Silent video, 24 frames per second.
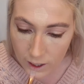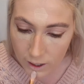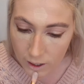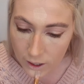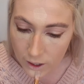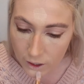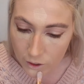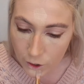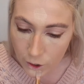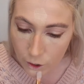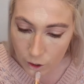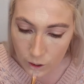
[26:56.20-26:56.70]

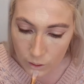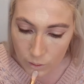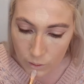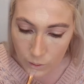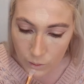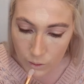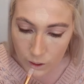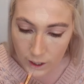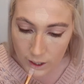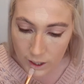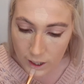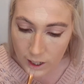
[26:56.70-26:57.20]
and you can
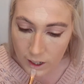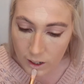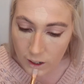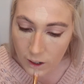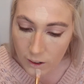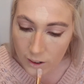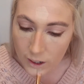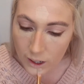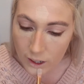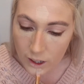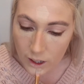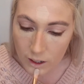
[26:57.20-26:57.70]
really
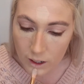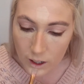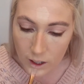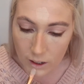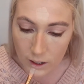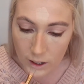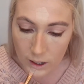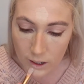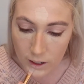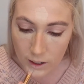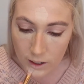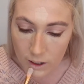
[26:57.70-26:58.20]
like
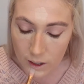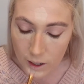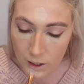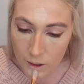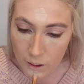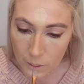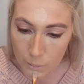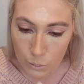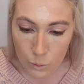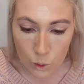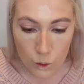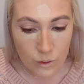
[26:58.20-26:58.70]

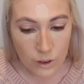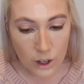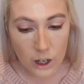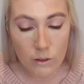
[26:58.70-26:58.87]
move